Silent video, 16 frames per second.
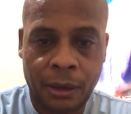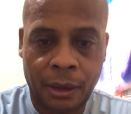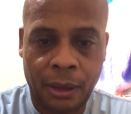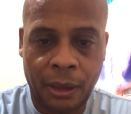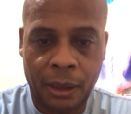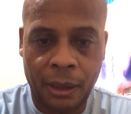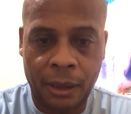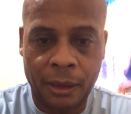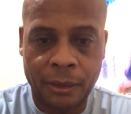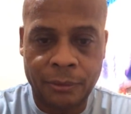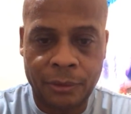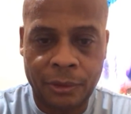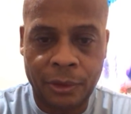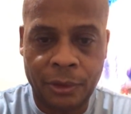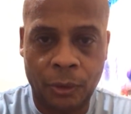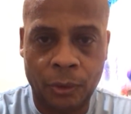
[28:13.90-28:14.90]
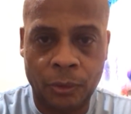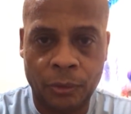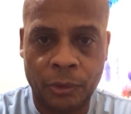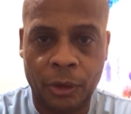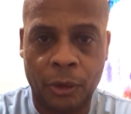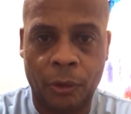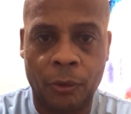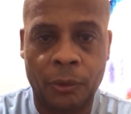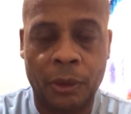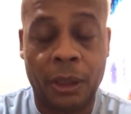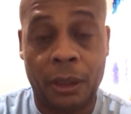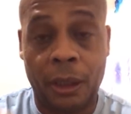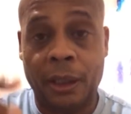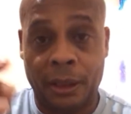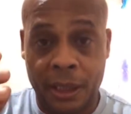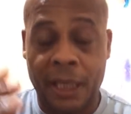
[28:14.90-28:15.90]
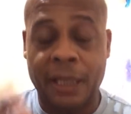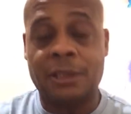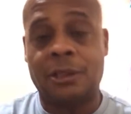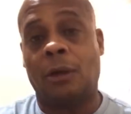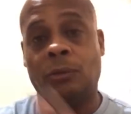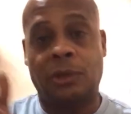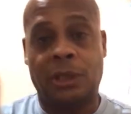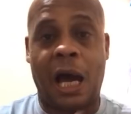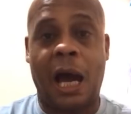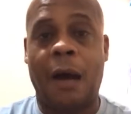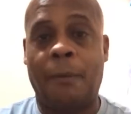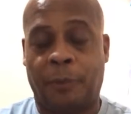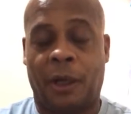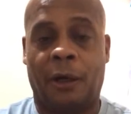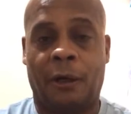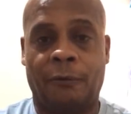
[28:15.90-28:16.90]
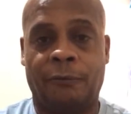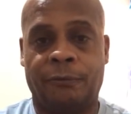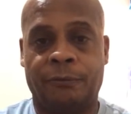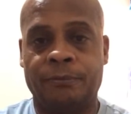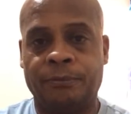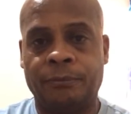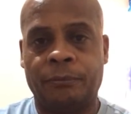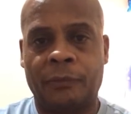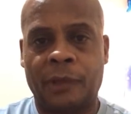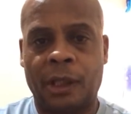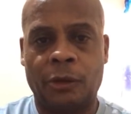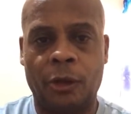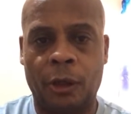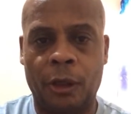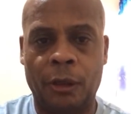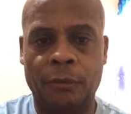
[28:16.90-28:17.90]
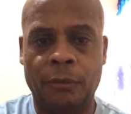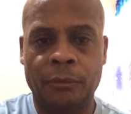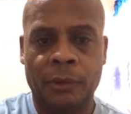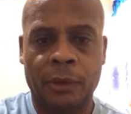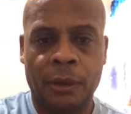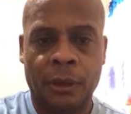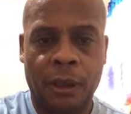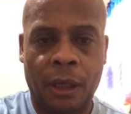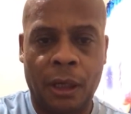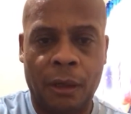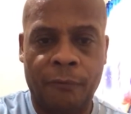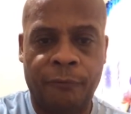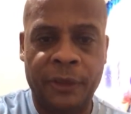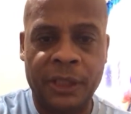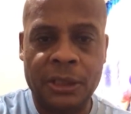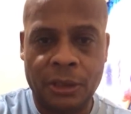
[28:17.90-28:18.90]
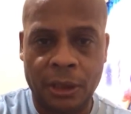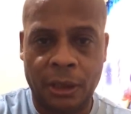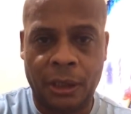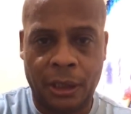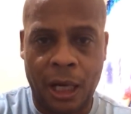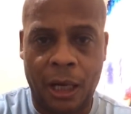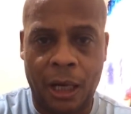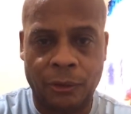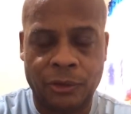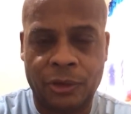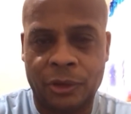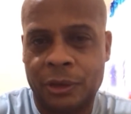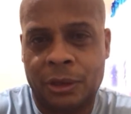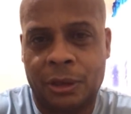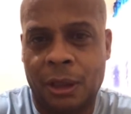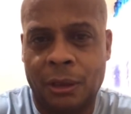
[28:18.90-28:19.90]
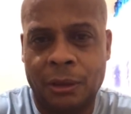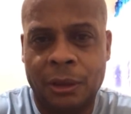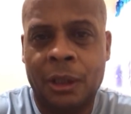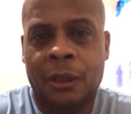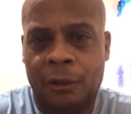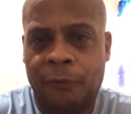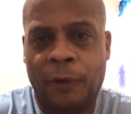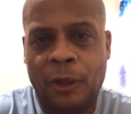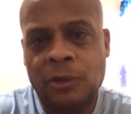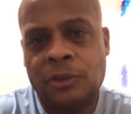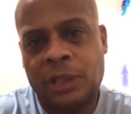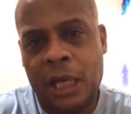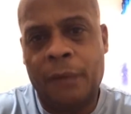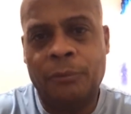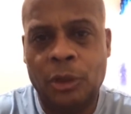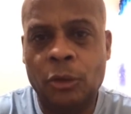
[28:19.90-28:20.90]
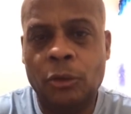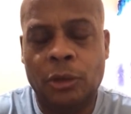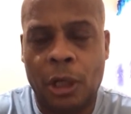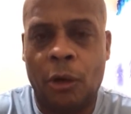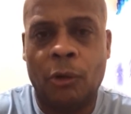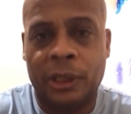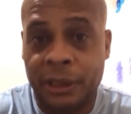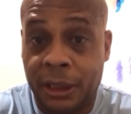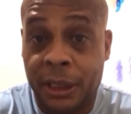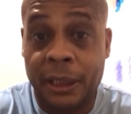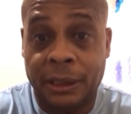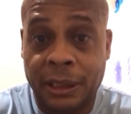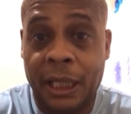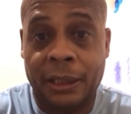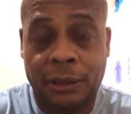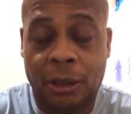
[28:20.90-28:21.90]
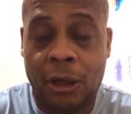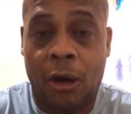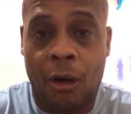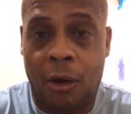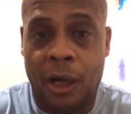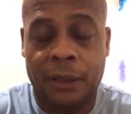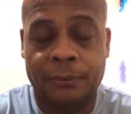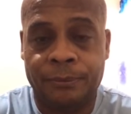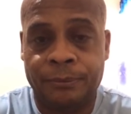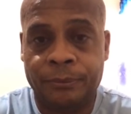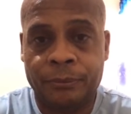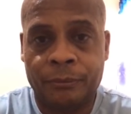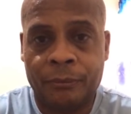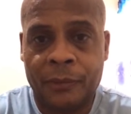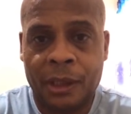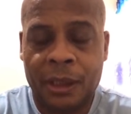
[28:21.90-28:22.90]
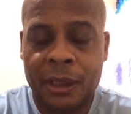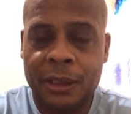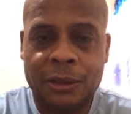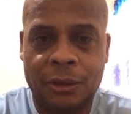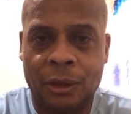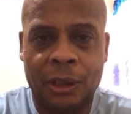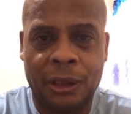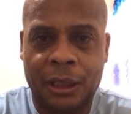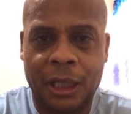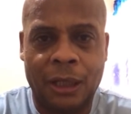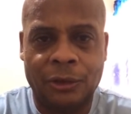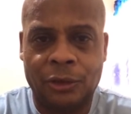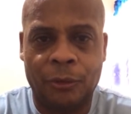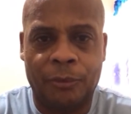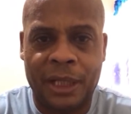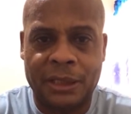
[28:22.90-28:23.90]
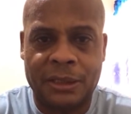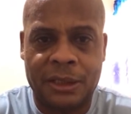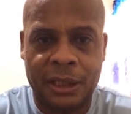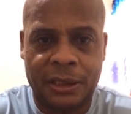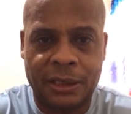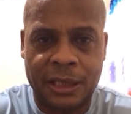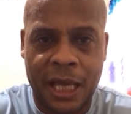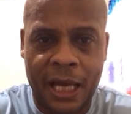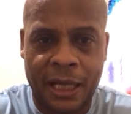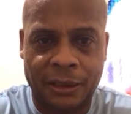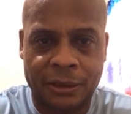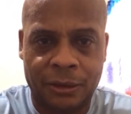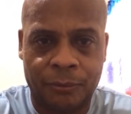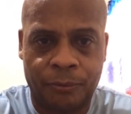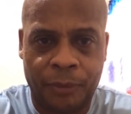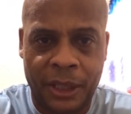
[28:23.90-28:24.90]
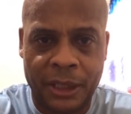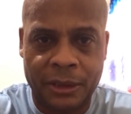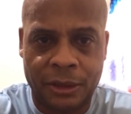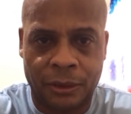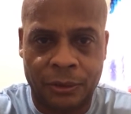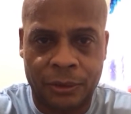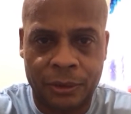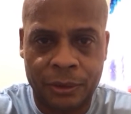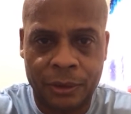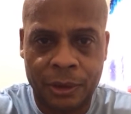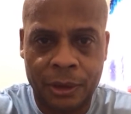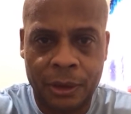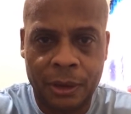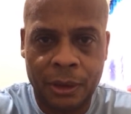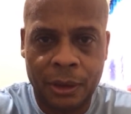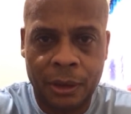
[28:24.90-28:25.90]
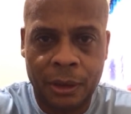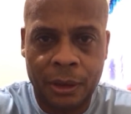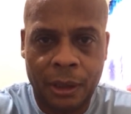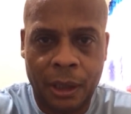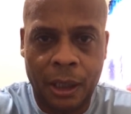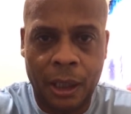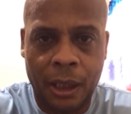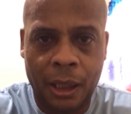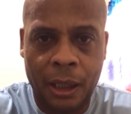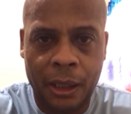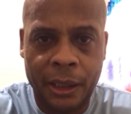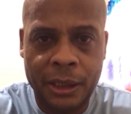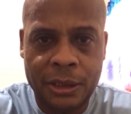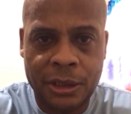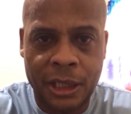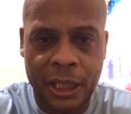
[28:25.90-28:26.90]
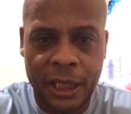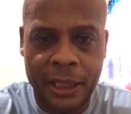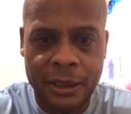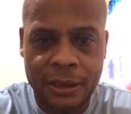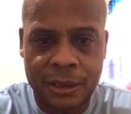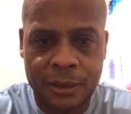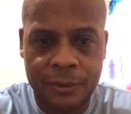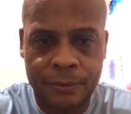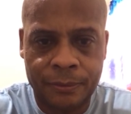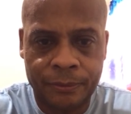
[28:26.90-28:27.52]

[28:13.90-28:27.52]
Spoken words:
So, you know, and that's on top of your Visa cost. So it's going, the first time you go and get that card, it's going to cost you about 6,000 pesos. He says,